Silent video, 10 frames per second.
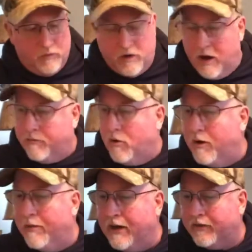we'll talk
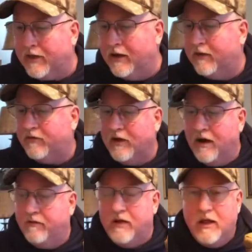more about the kit
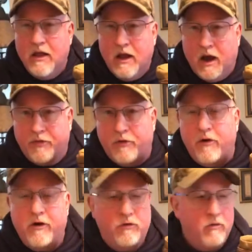itself. A
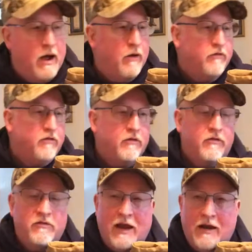32 ounce
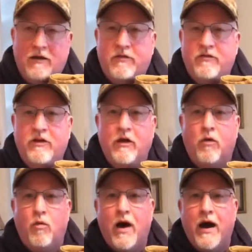stainless
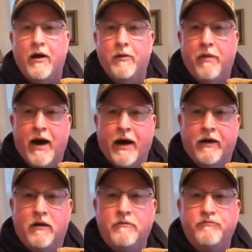steel water
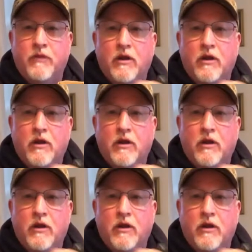bottle,